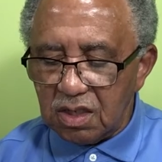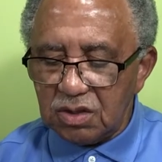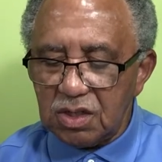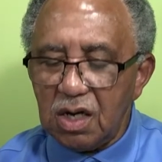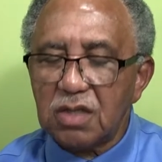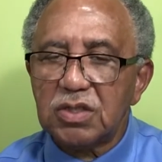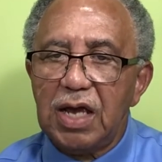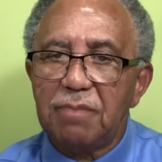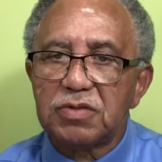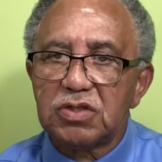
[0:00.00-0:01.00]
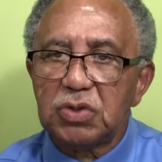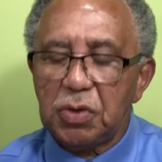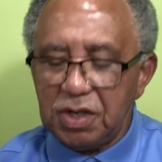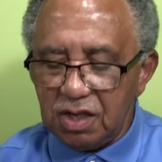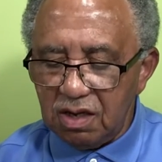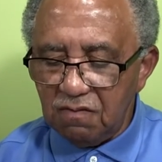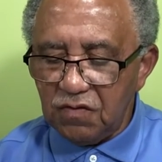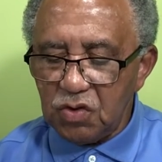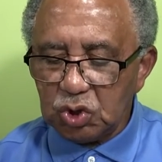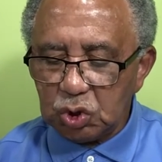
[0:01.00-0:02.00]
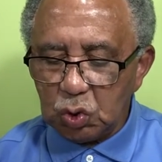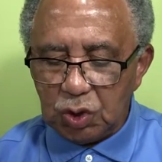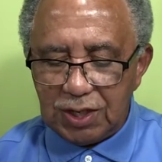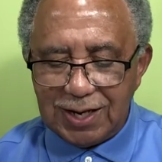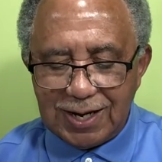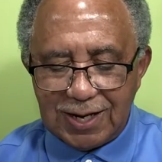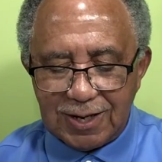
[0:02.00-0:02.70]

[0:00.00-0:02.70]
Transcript: in John chapter 20, verse 29.